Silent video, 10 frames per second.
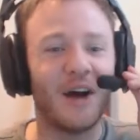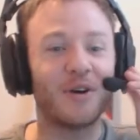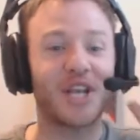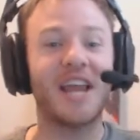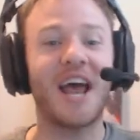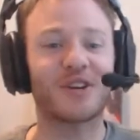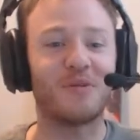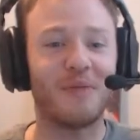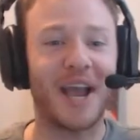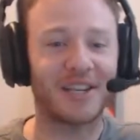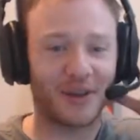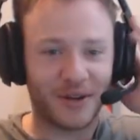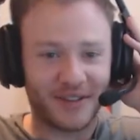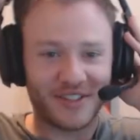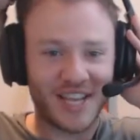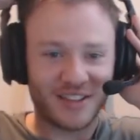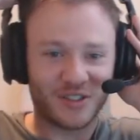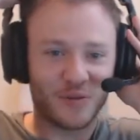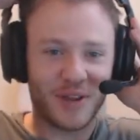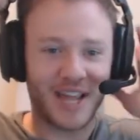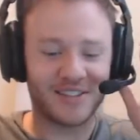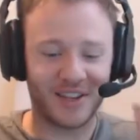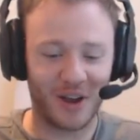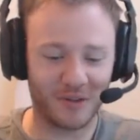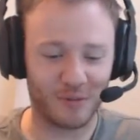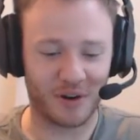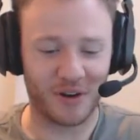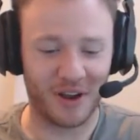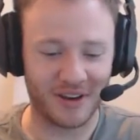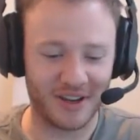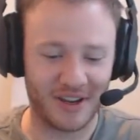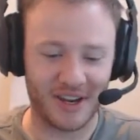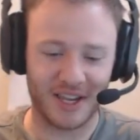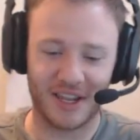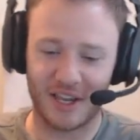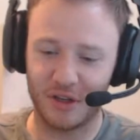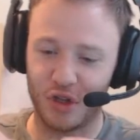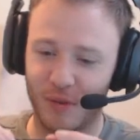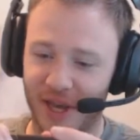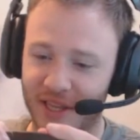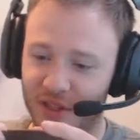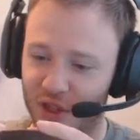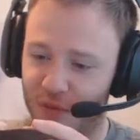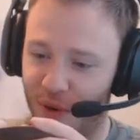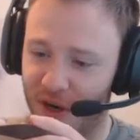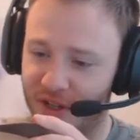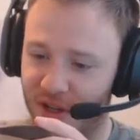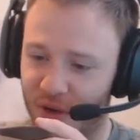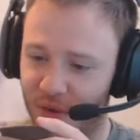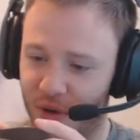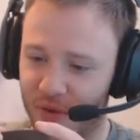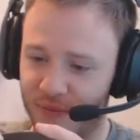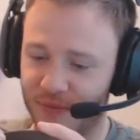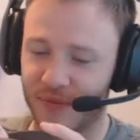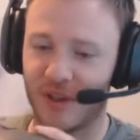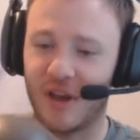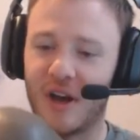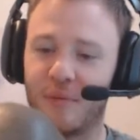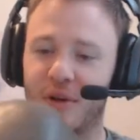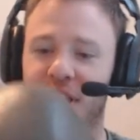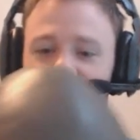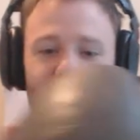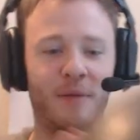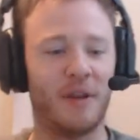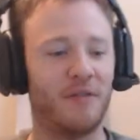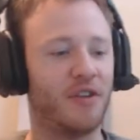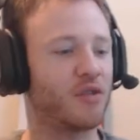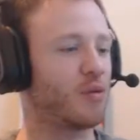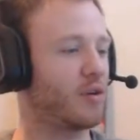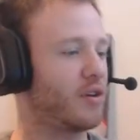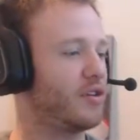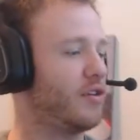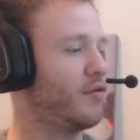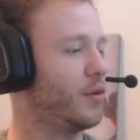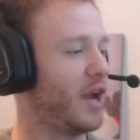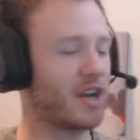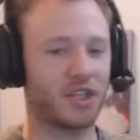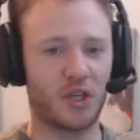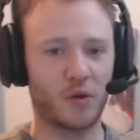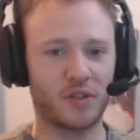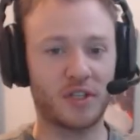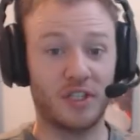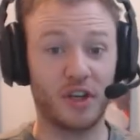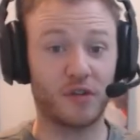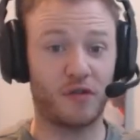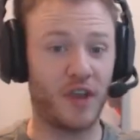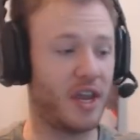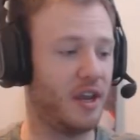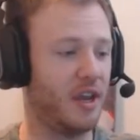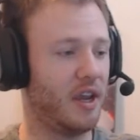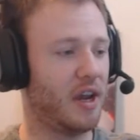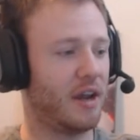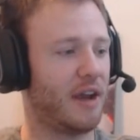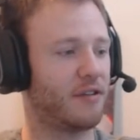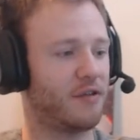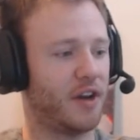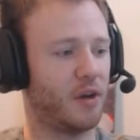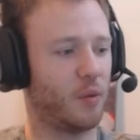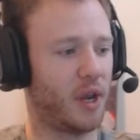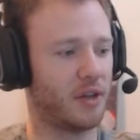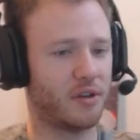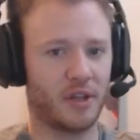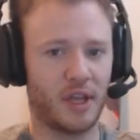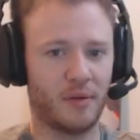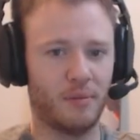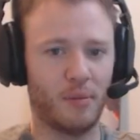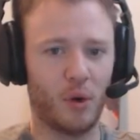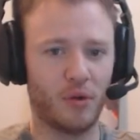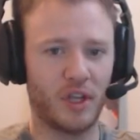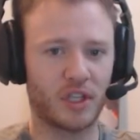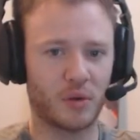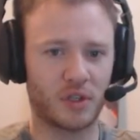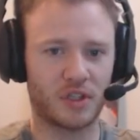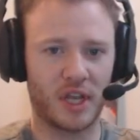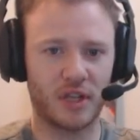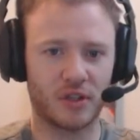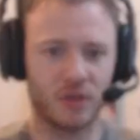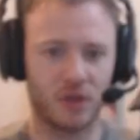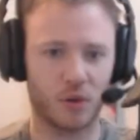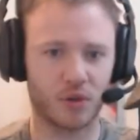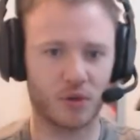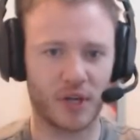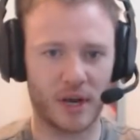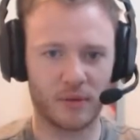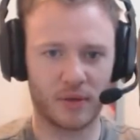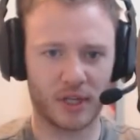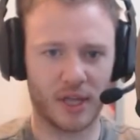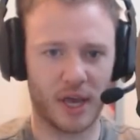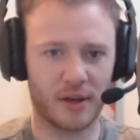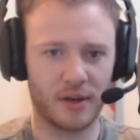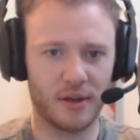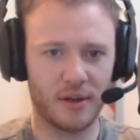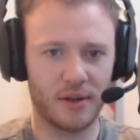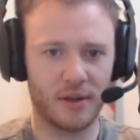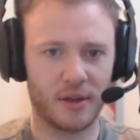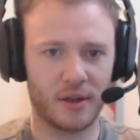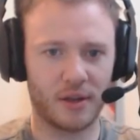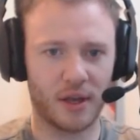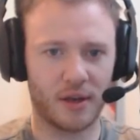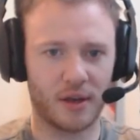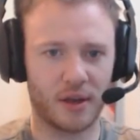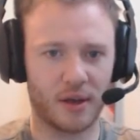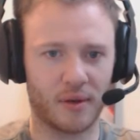I wish I had an actual mic so I wouldn't have to take the stupid headset off, put it on, and I can like do my "This is Sparta" quote. But yeah, I mean, if we were to actually use this, it does fit. I'd have to find a way to like mold this so it stays closer down like that, and then